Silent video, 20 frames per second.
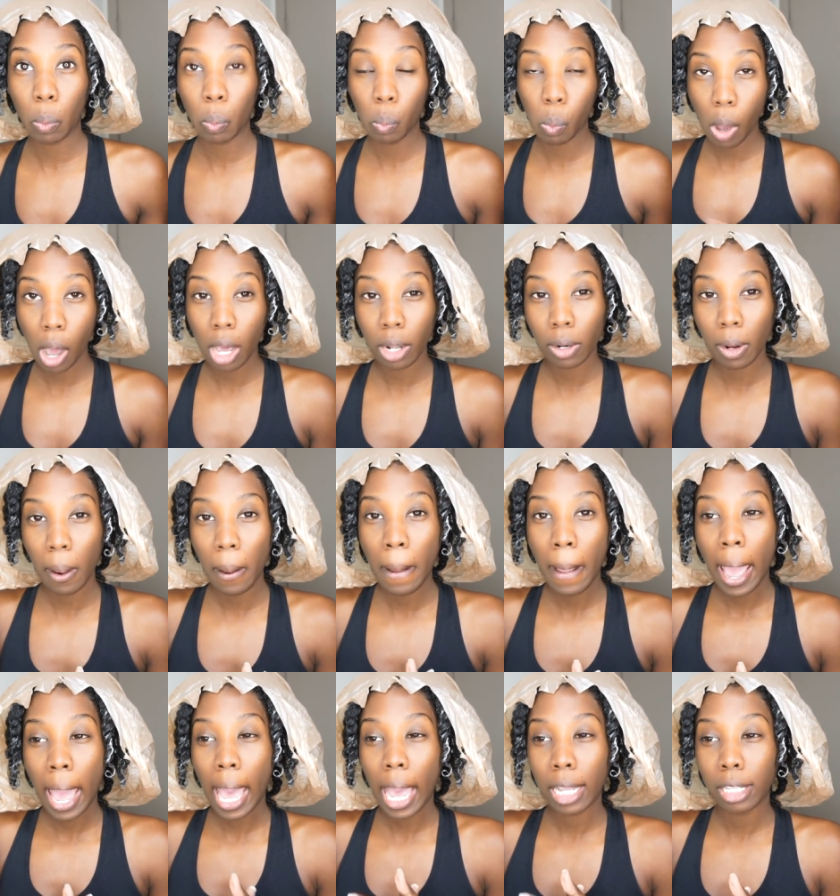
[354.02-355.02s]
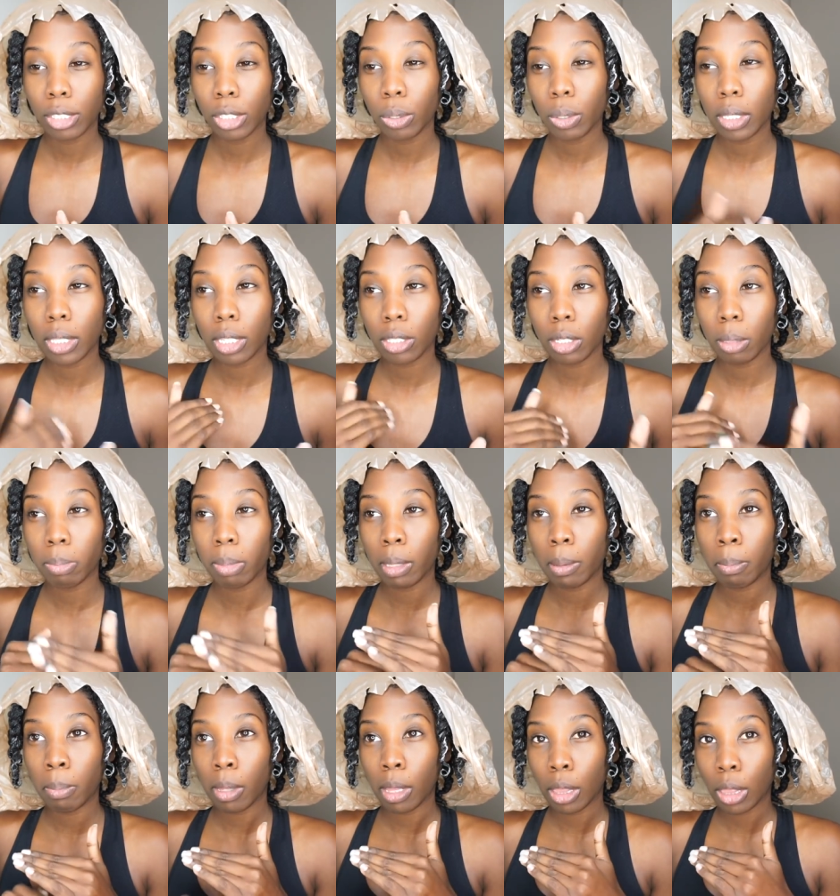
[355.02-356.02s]
water. I do a little
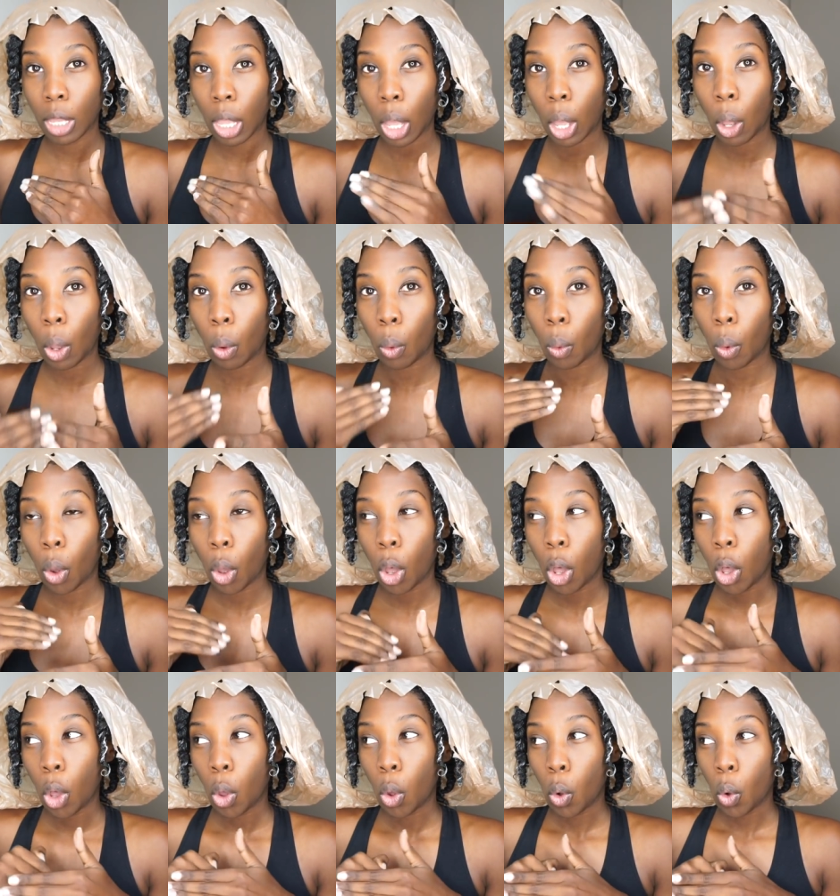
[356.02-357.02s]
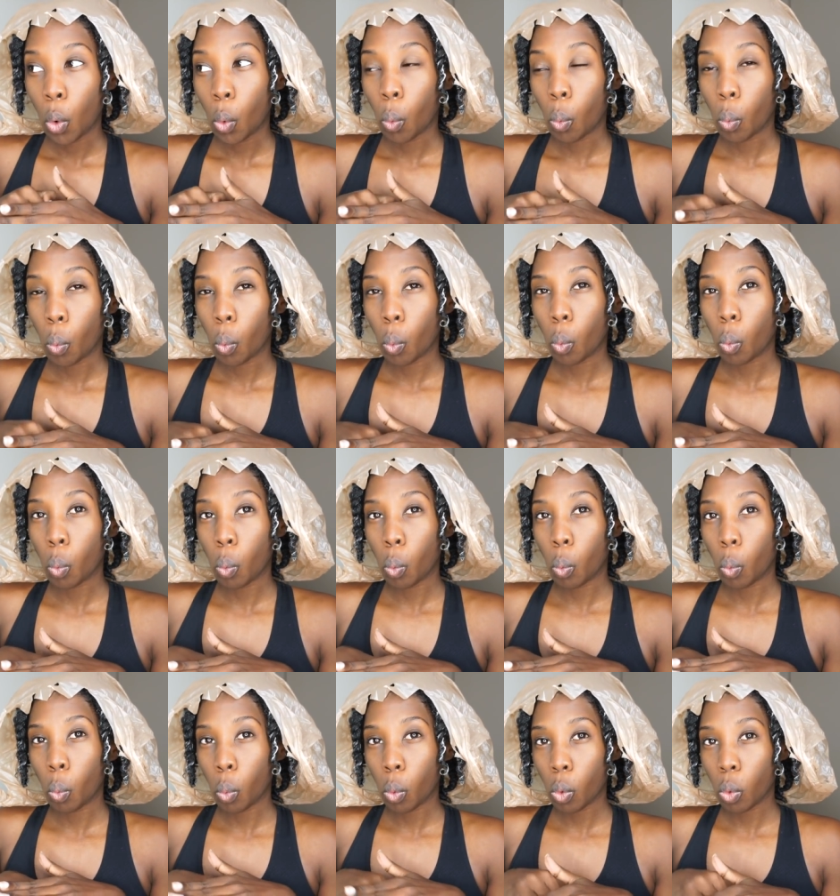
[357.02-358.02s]
bit below
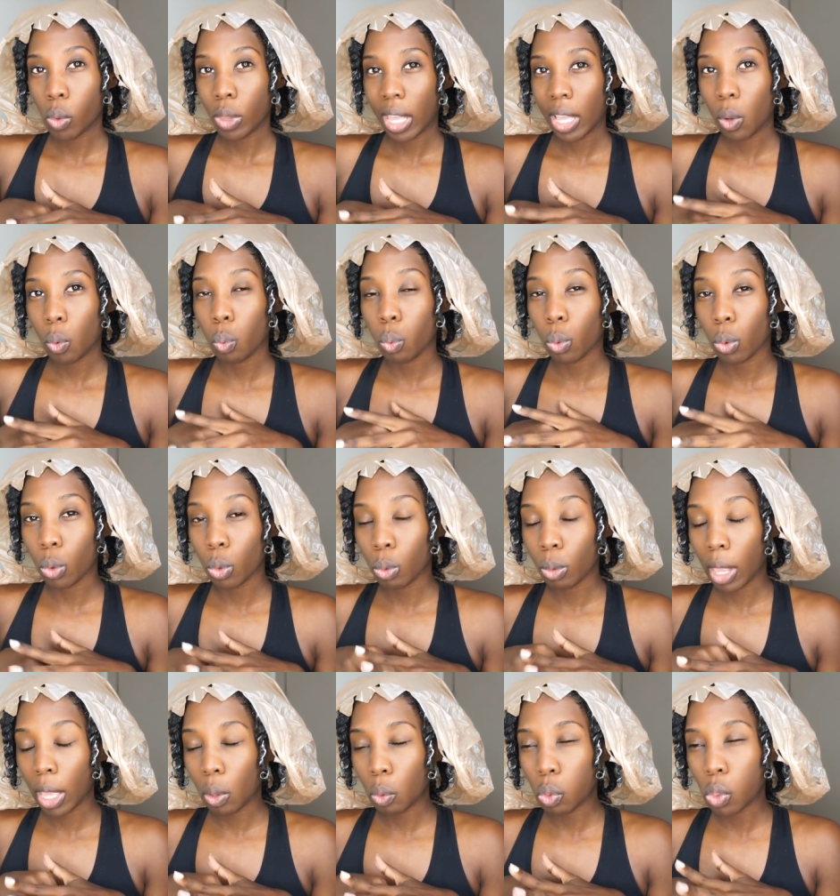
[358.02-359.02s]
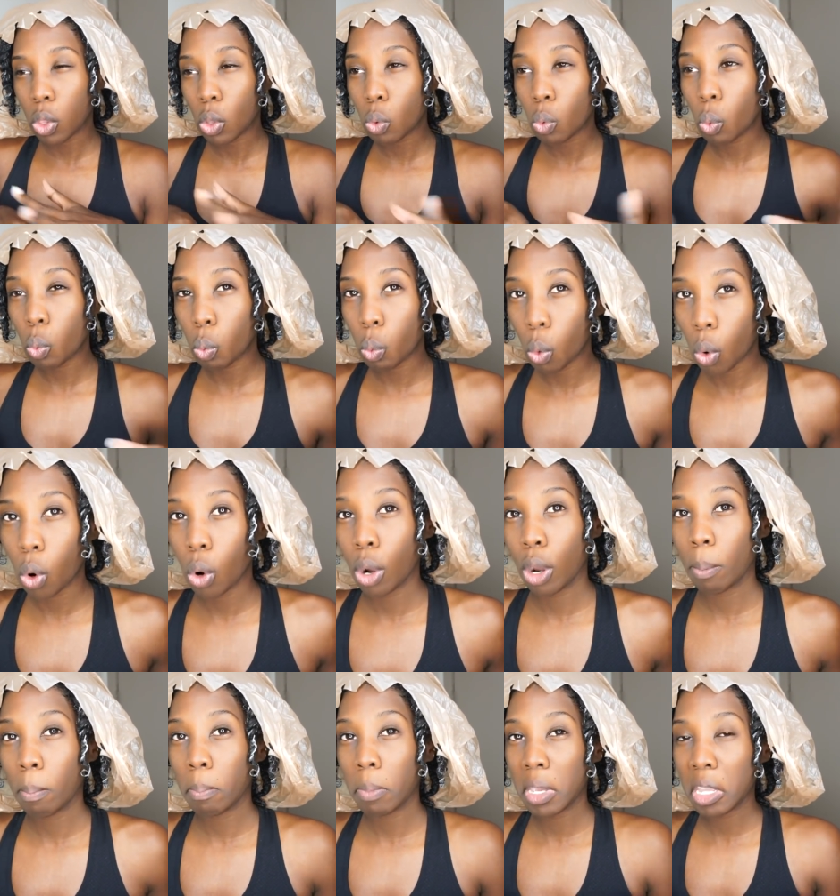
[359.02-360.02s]
like like lukewarm,